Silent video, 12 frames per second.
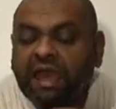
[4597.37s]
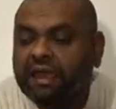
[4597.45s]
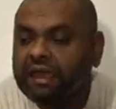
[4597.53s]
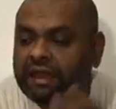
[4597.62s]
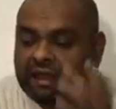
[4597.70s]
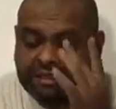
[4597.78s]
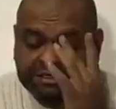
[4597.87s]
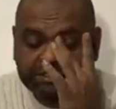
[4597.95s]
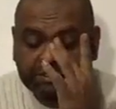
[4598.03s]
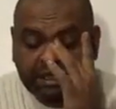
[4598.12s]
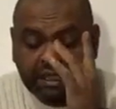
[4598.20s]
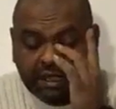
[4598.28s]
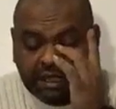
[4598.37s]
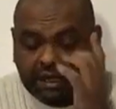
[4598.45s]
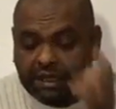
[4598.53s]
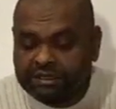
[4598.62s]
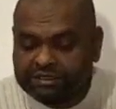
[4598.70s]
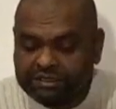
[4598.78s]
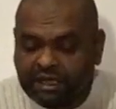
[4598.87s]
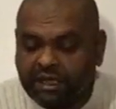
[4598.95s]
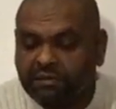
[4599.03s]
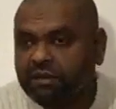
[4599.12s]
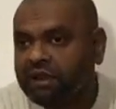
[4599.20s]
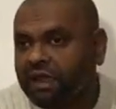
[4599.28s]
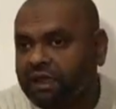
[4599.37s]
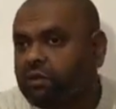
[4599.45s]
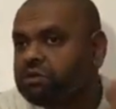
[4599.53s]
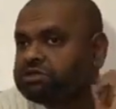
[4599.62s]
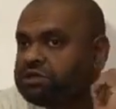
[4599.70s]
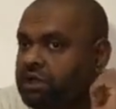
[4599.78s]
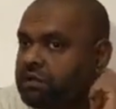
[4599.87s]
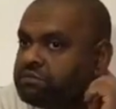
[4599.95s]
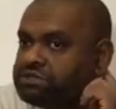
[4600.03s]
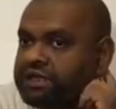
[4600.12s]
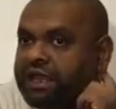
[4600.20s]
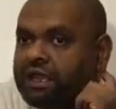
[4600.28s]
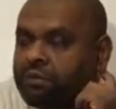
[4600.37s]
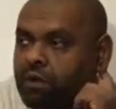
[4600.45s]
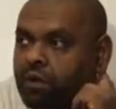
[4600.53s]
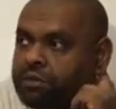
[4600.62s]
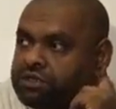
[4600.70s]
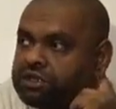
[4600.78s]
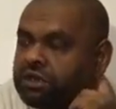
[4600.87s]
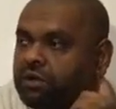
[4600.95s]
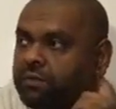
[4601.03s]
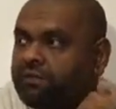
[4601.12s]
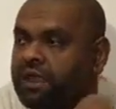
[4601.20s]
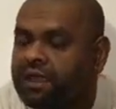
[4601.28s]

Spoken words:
It is. Like I was saying a moment ago,